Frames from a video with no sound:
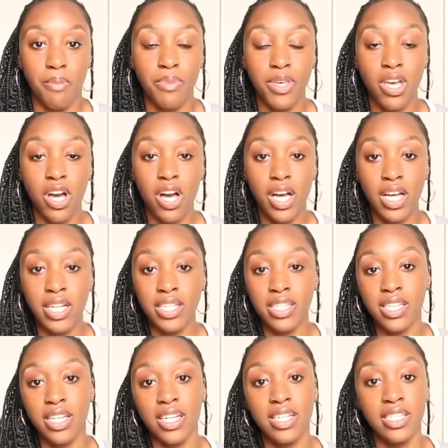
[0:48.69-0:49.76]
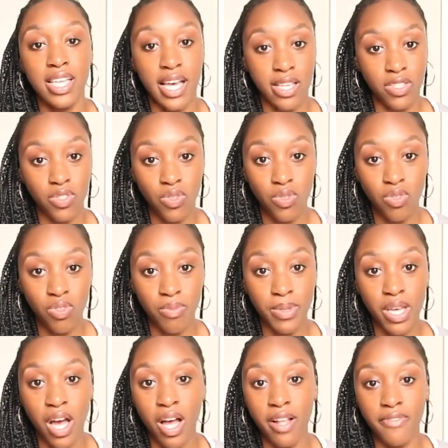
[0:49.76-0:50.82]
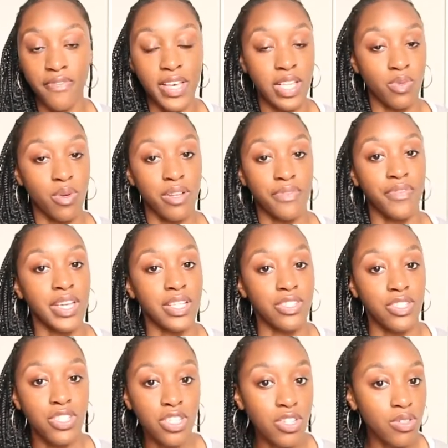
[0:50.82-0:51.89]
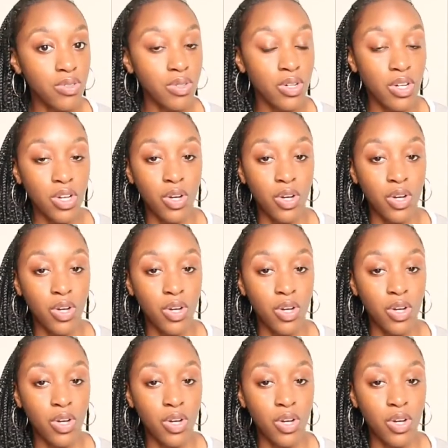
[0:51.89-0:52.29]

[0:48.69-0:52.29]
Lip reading: Beyond tech school, beyond phase one and phase two,